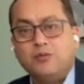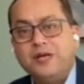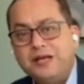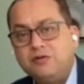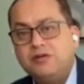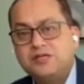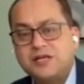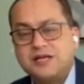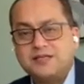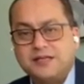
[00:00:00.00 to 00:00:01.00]
We need to
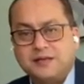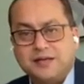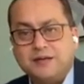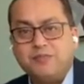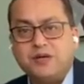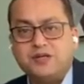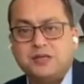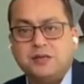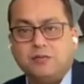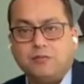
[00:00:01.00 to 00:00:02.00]
discuss it in
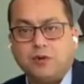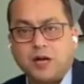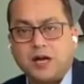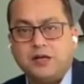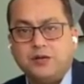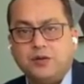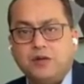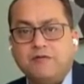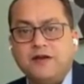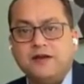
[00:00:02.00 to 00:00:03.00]
person. What are you
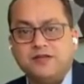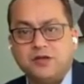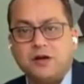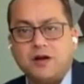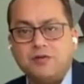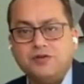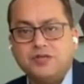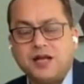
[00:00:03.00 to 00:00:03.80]
doing? Where is your house?